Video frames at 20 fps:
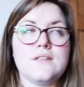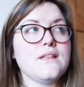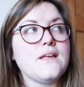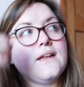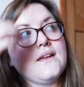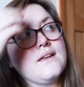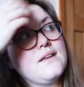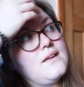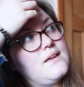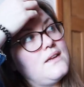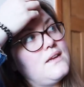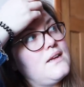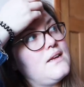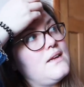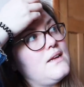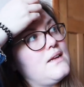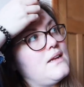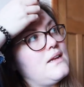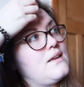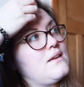And then
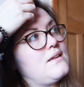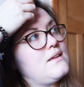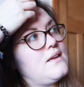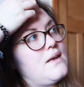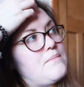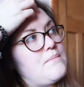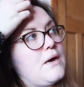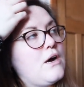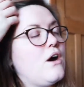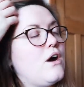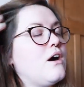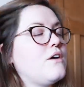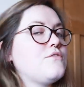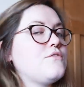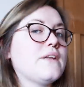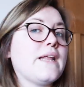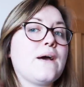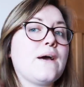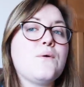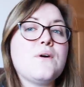in about
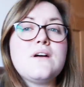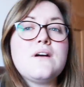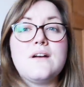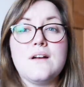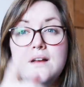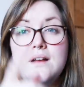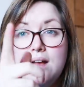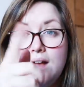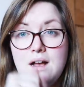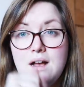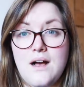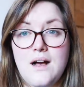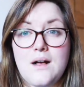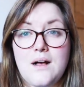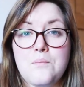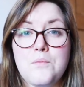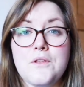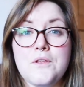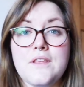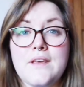half an hour,
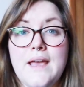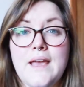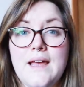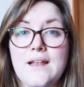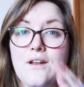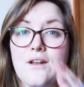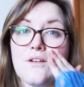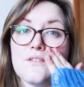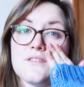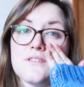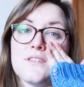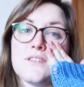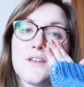I'll put the kettle on.